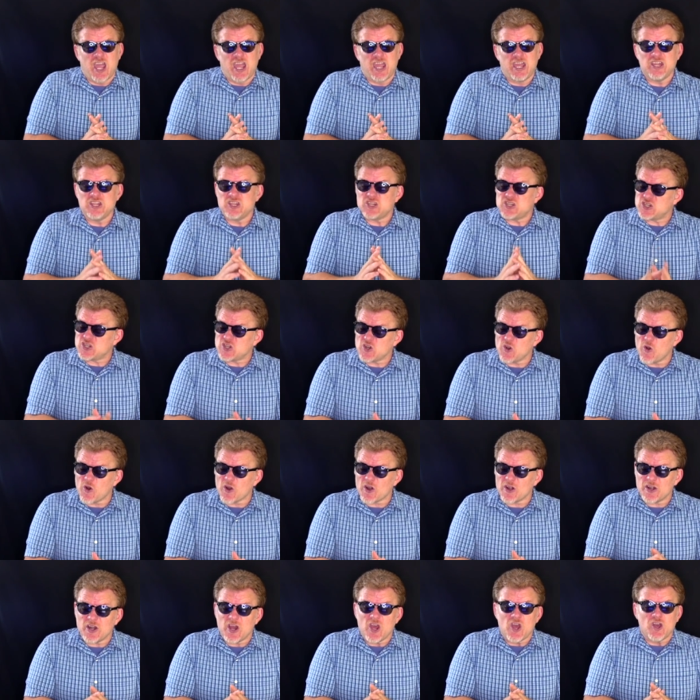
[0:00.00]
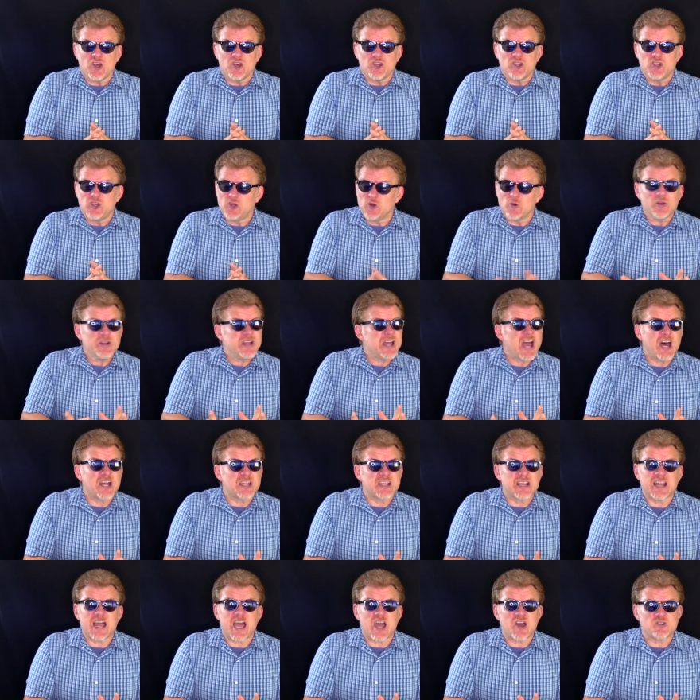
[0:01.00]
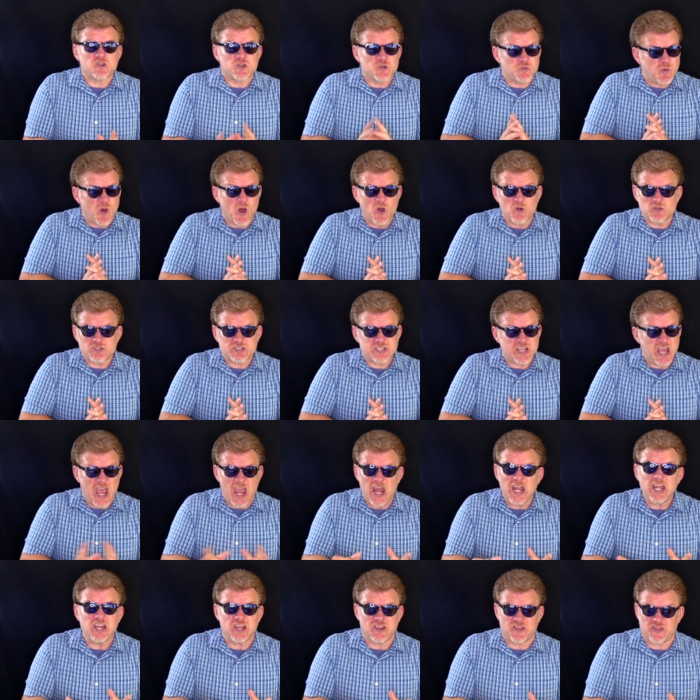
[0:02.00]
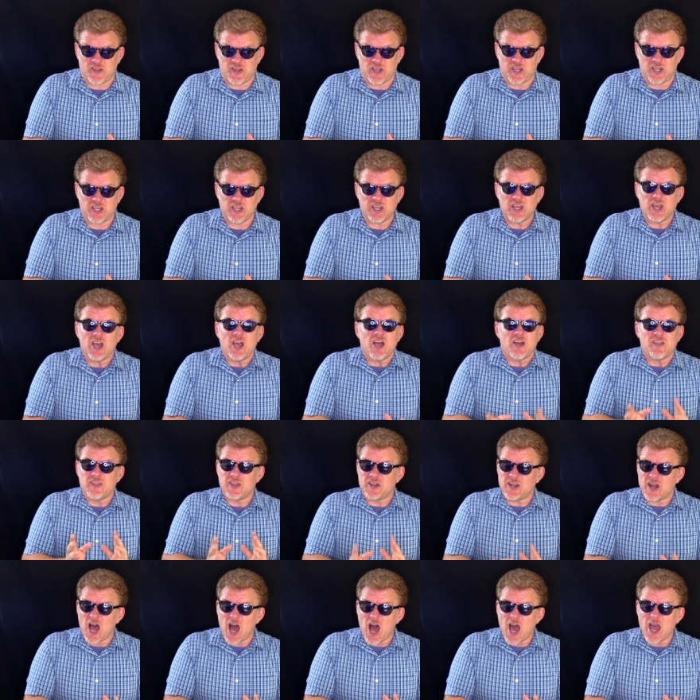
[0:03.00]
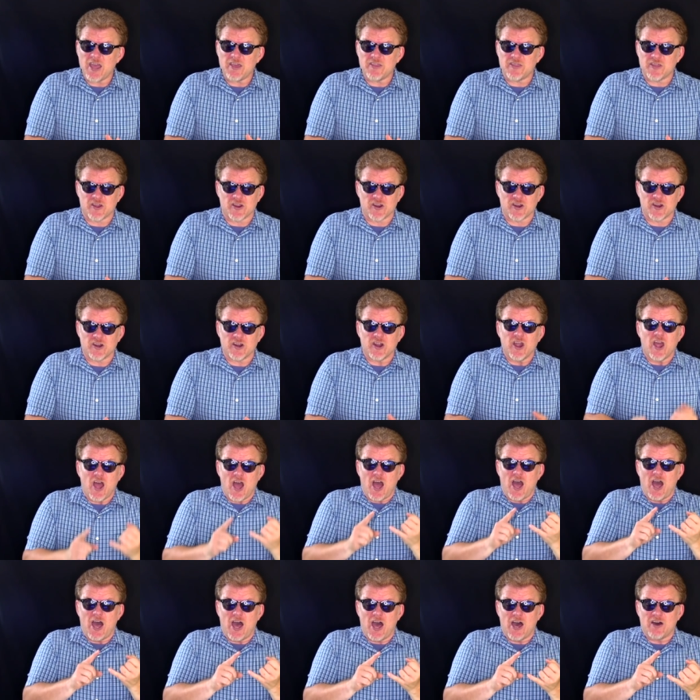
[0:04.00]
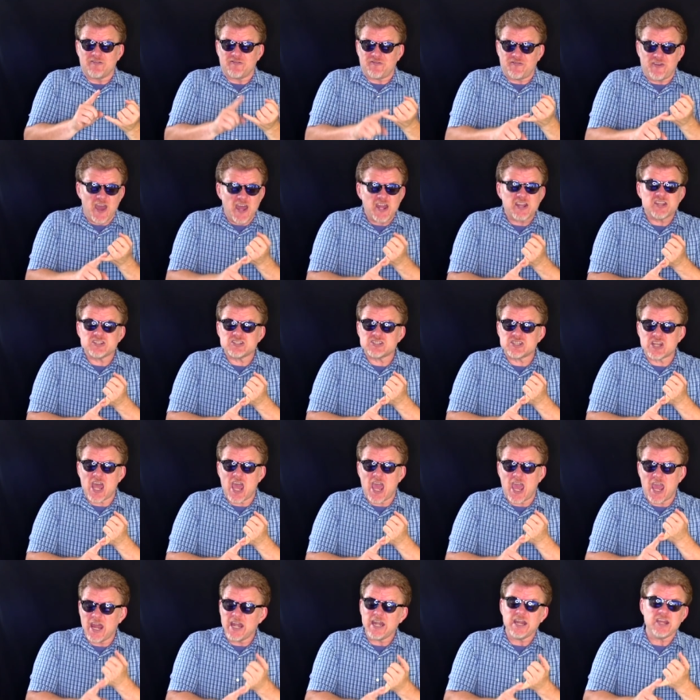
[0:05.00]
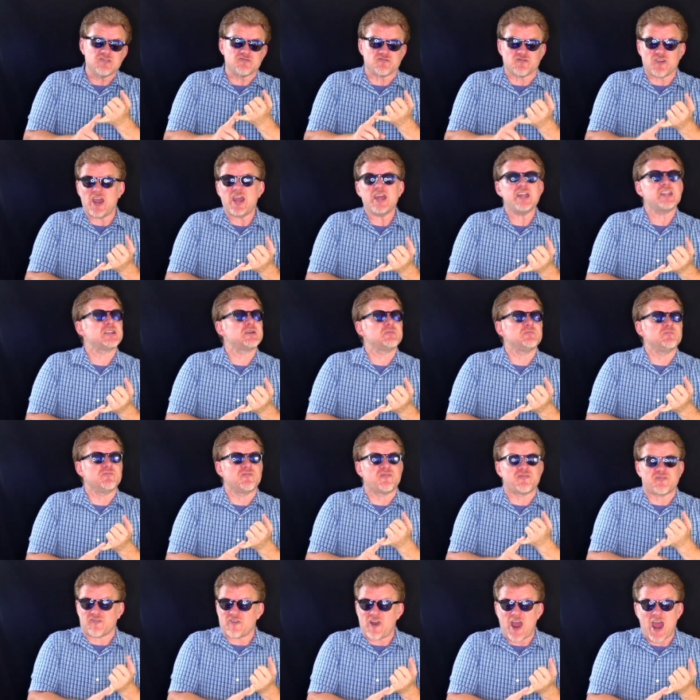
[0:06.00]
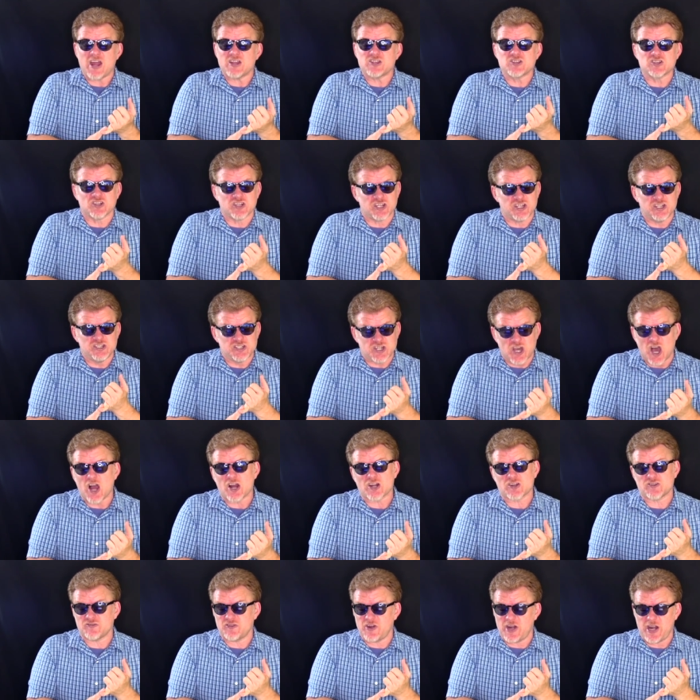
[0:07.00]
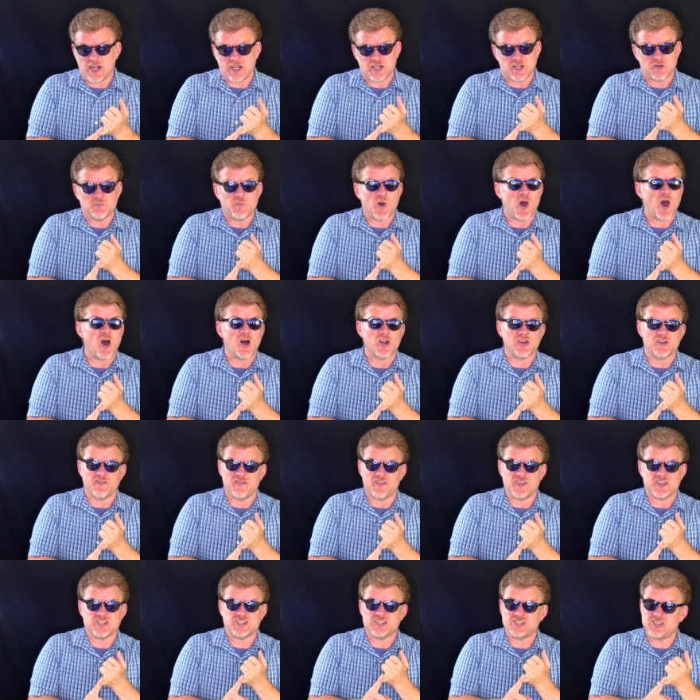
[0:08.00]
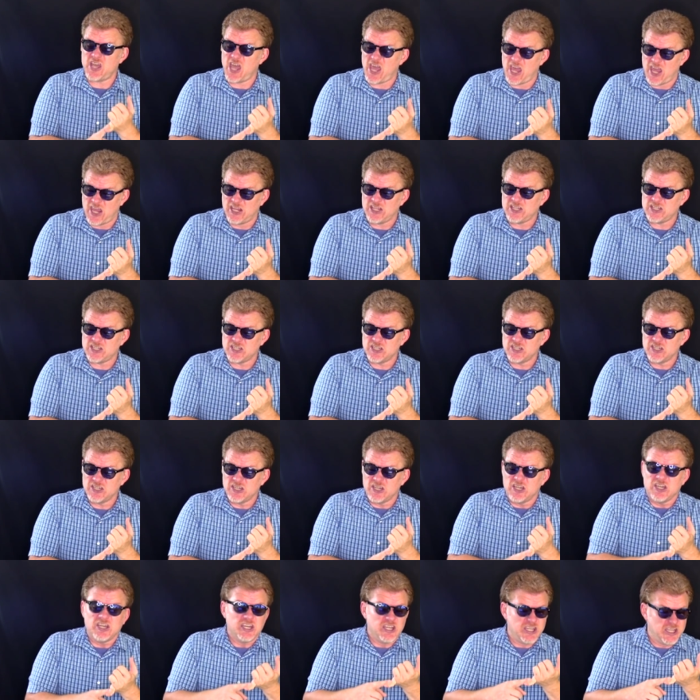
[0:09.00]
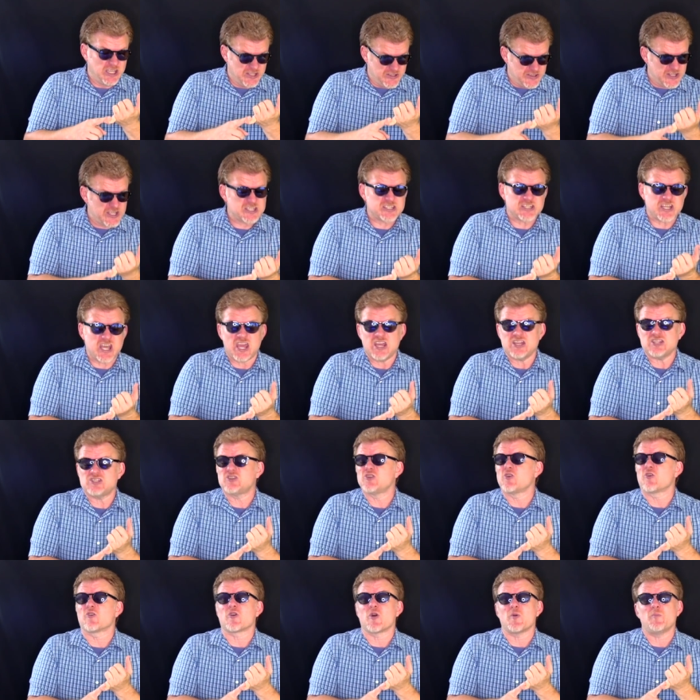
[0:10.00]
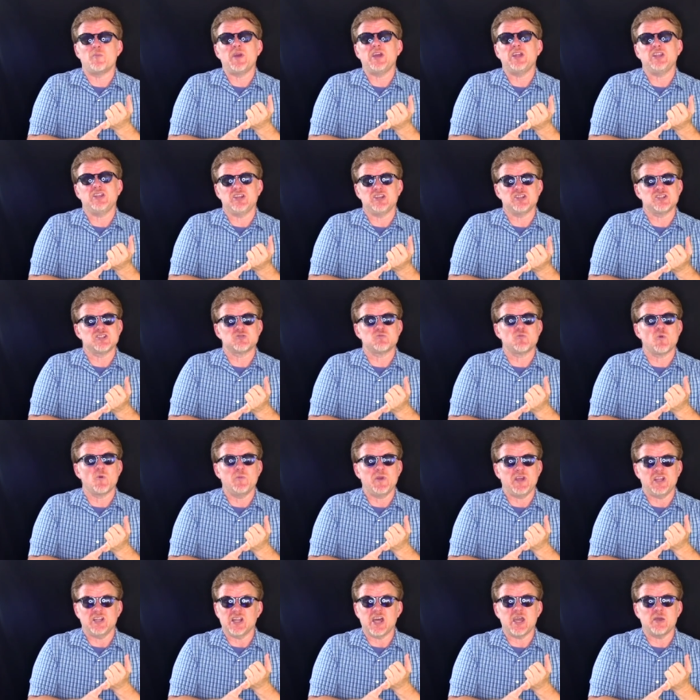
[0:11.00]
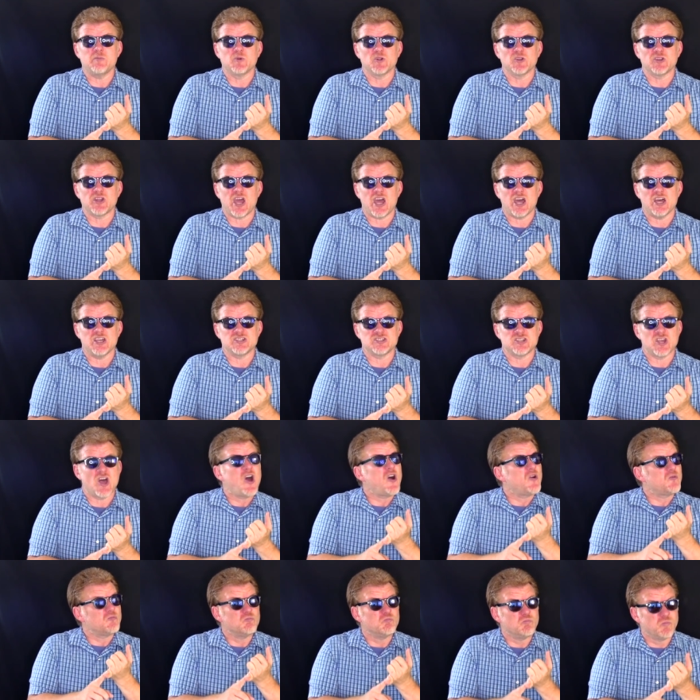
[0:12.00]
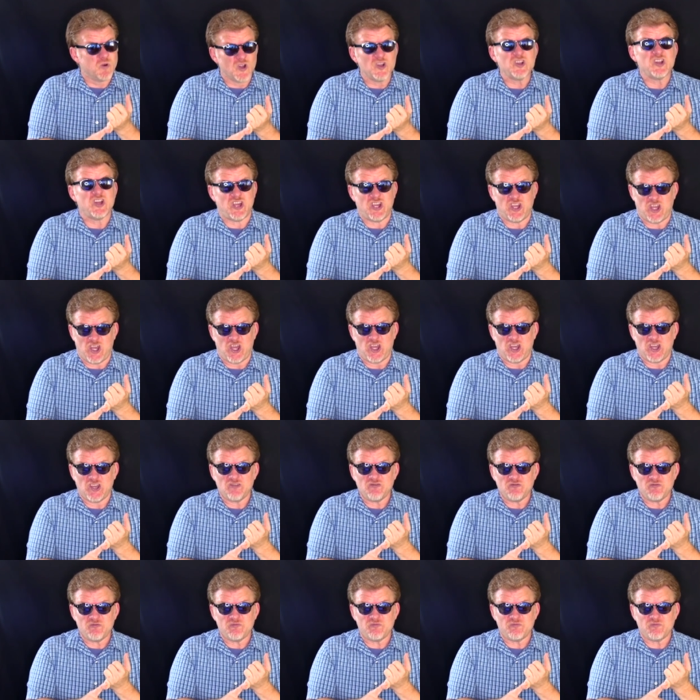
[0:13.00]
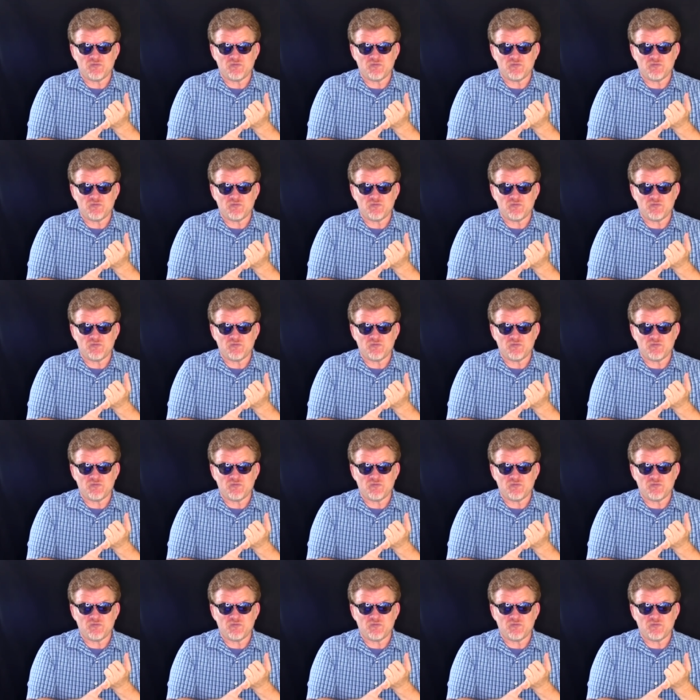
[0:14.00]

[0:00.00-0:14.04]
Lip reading: In short, you're not allowed to post anything that either offends any random, fragile, indoctrinated pawn of the state, in this case, your opinions will be labeled as bullying,